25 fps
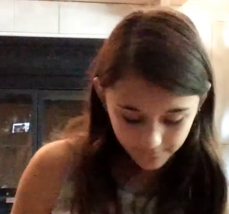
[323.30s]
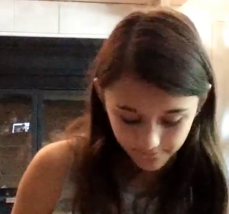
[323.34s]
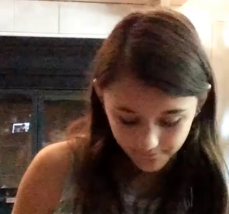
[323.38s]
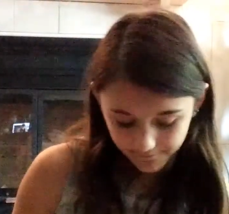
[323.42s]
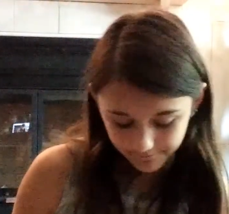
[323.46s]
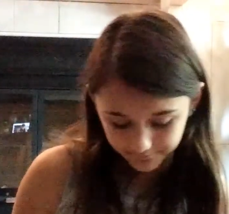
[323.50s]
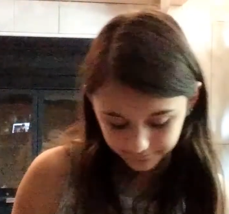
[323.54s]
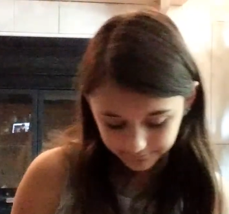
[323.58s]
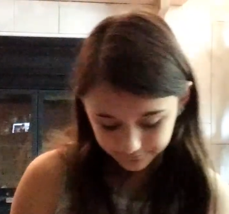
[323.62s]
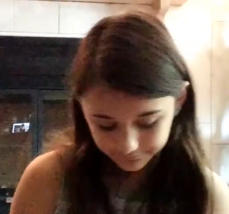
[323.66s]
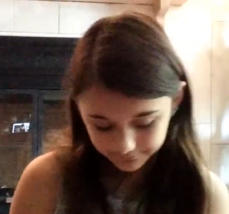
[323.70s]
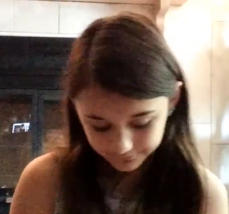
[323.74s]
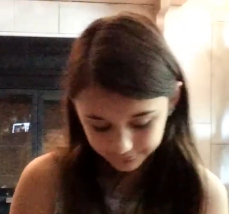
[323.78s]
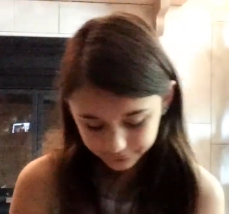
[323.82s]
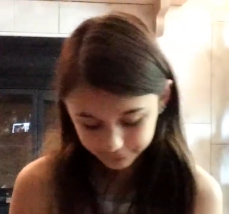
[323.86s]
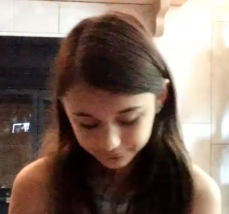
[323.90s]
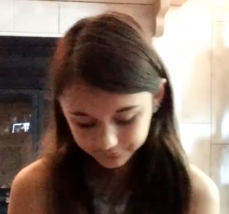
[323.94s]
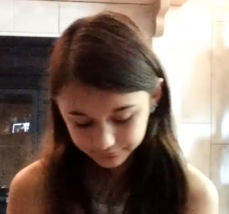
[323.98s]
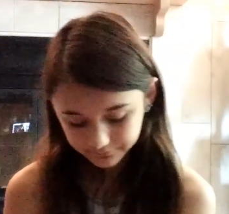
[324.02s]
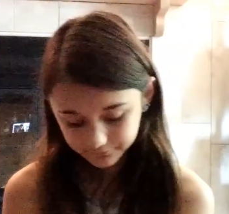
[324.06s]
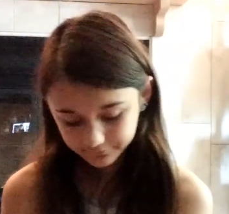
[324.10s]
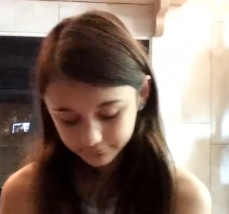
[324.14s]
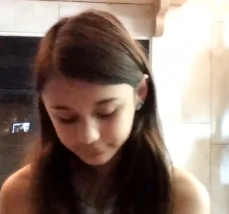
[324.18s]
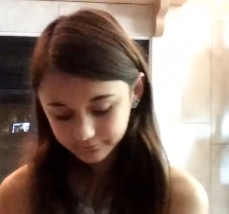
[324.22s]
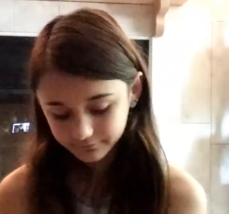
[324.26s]

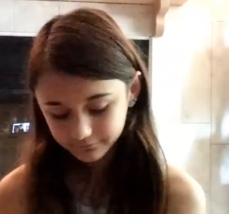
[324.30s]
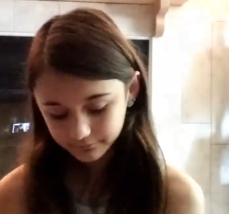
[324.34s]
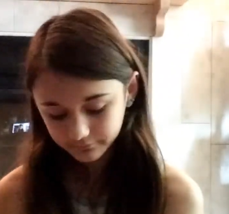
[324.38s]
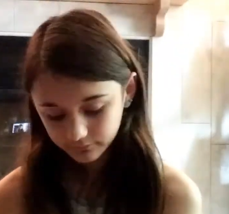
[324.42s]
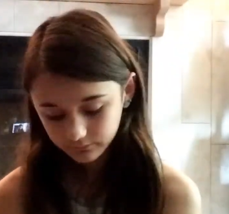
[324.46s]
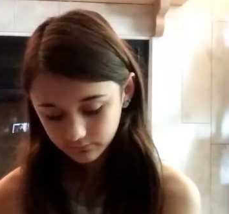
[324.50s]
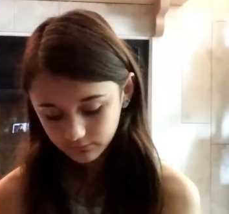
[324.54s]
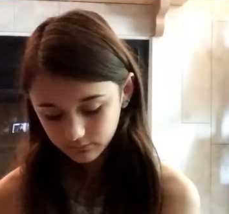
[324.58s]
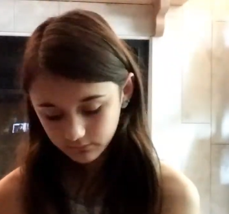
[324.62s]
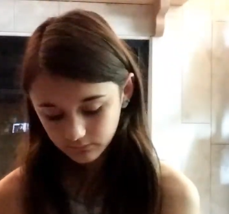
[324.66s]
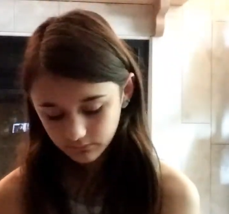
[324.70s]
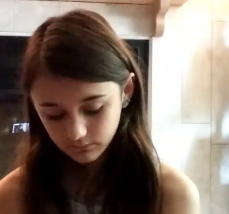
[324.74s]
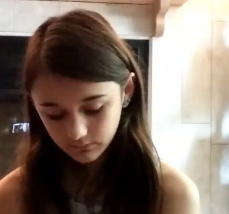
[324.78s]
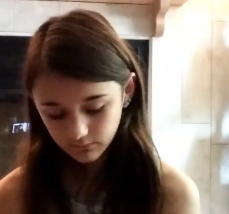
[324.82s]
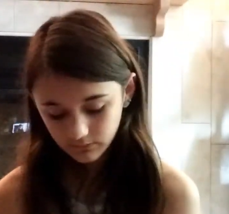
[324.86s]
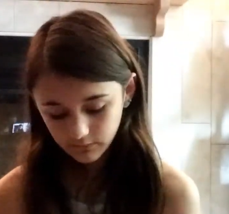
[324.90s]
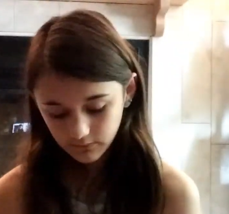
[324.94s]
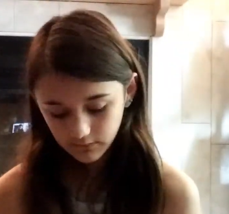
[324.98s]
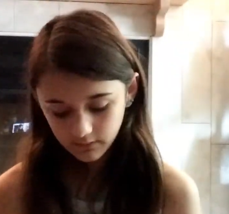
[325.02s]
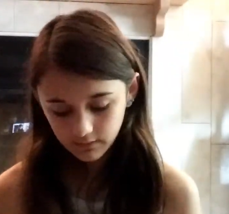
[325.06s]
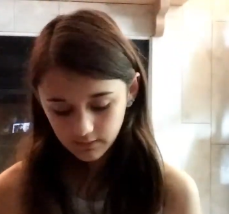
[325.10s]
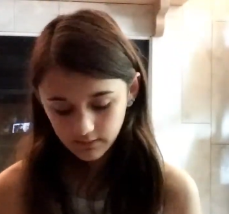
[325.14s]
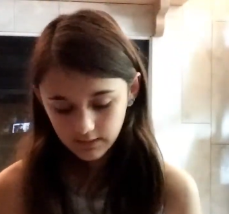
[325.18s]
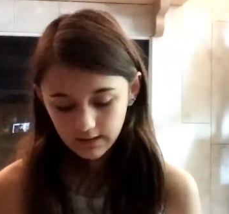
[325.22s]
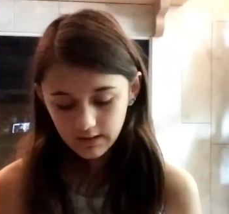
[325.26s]

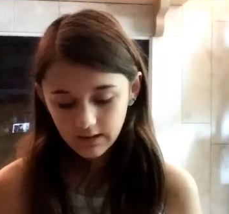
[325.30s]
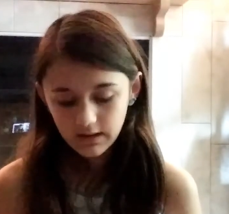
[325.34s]
(no one is talking)